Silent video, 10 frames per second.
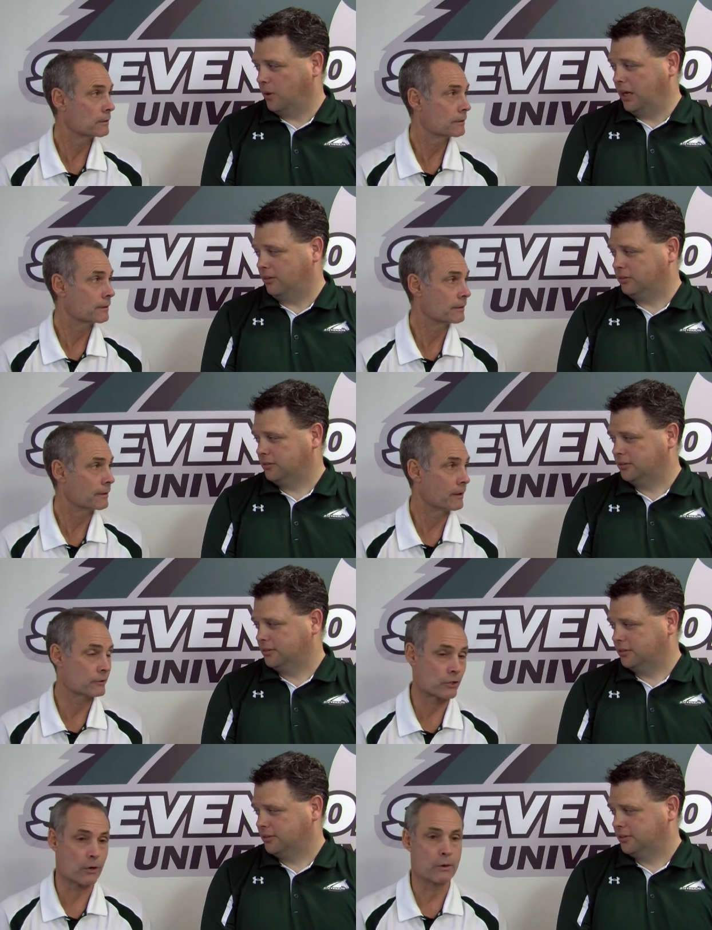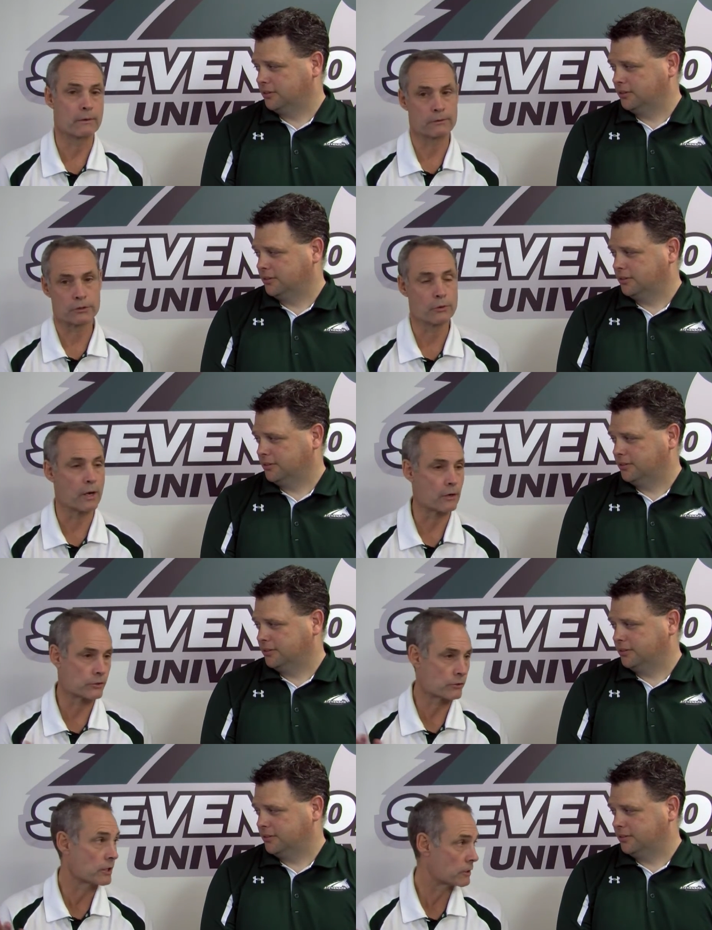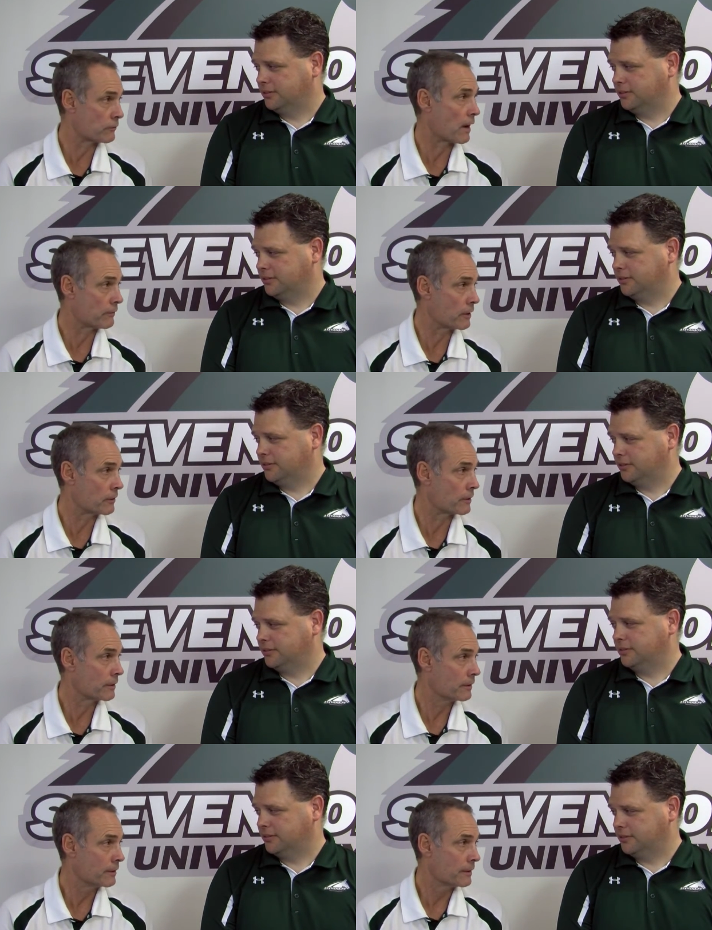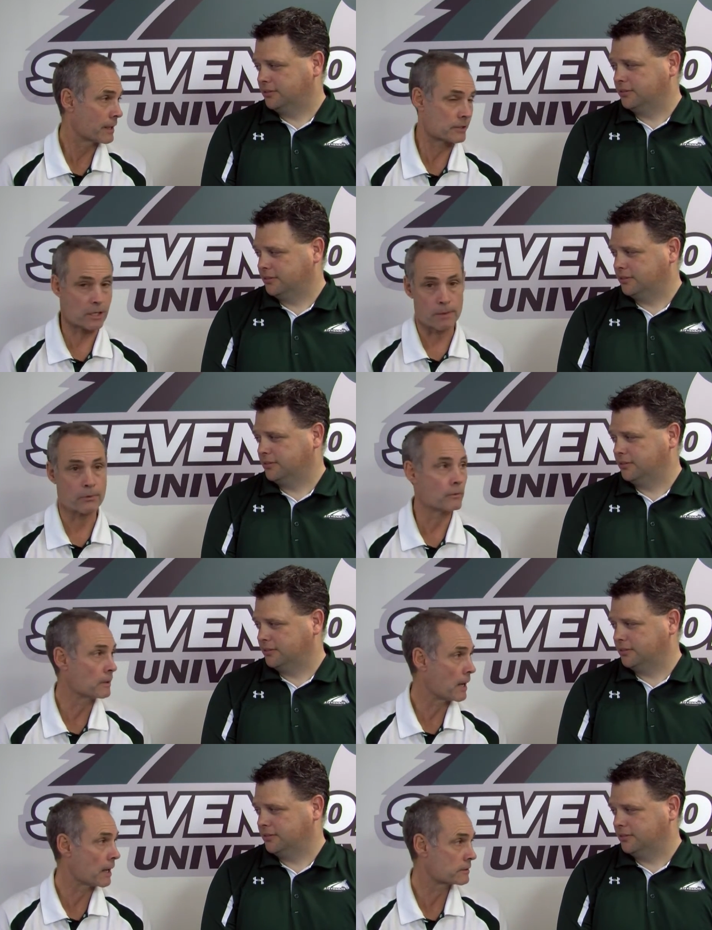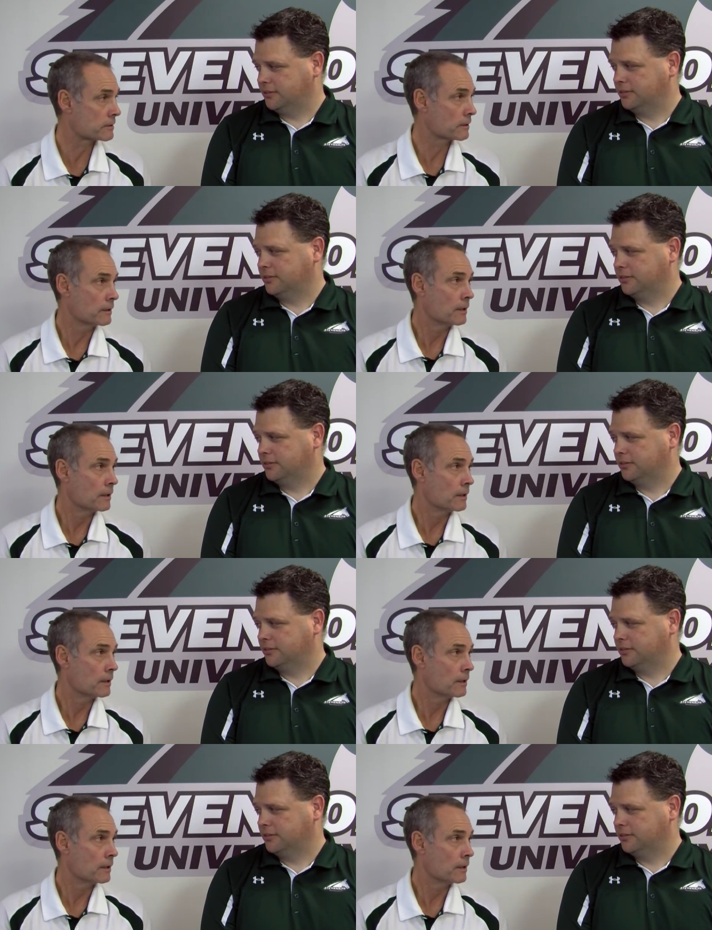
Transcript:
Speaker 1: Wow. Yeah, so, and, two errors. So she hits 500, gets a couple of blocks,